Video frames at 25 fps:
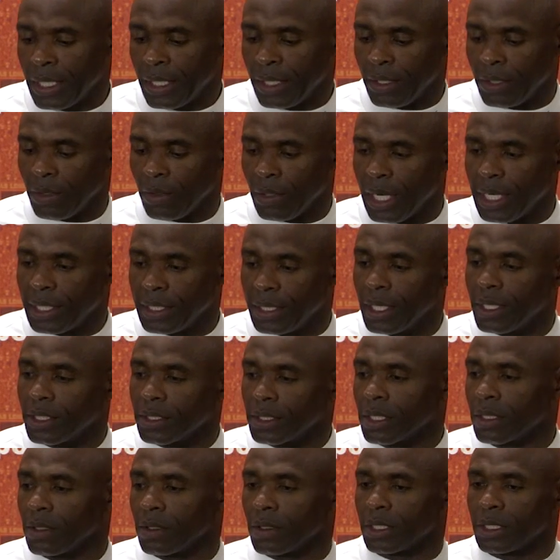you know that
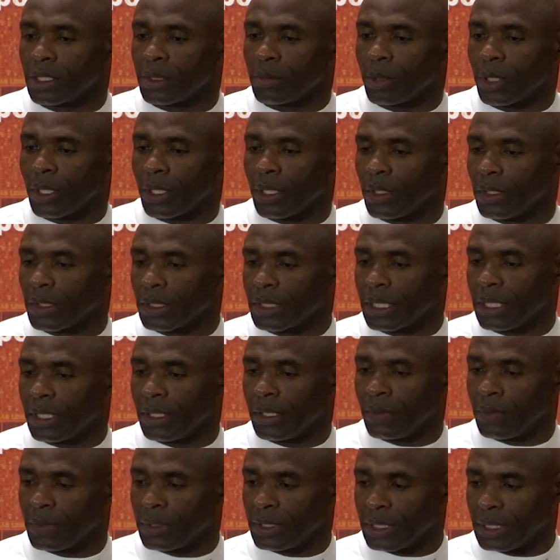does hurt us because
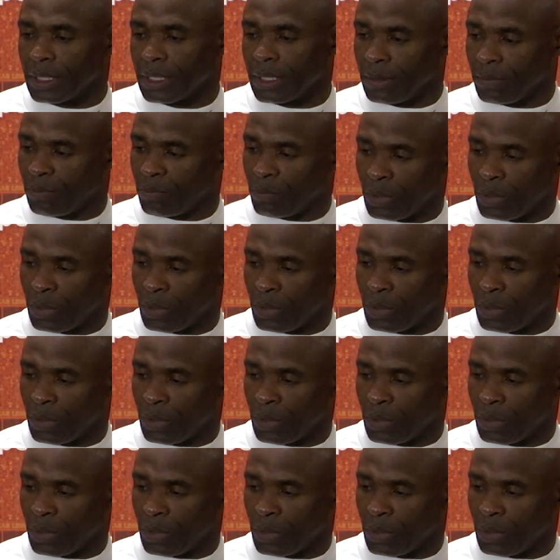it was uh,